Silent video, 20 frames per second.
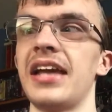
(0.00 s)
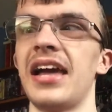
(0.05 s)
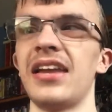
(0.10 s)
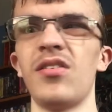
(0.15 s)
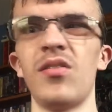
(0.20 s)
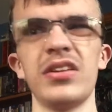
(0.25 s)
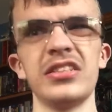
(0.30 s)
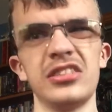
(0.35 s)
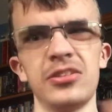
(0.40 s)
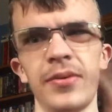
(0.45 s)
I
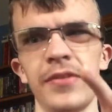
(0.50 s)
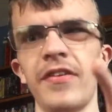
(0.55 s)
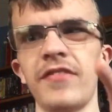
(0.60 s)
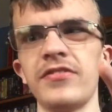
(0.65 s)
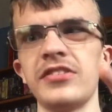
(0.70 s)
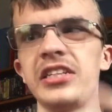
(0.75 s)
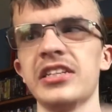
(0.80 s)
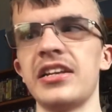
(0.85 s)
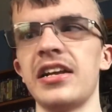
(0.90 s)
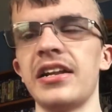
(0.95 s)
know it's gonna be
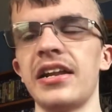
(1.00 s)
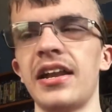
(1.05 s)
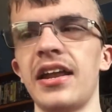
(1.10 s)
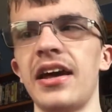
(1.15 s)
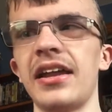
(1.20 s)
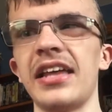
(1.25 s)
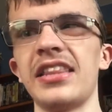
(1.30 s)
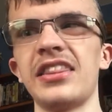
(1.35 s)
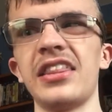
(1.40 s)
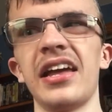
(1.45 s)
fifteen ninety
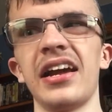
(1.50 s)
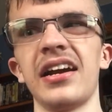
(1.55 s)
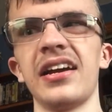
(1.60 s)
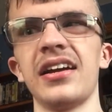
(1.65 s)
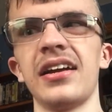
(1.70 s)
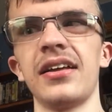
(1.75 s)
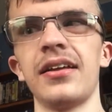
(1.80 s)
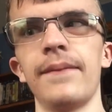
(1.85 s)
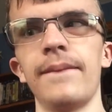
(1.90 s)
nine. I think,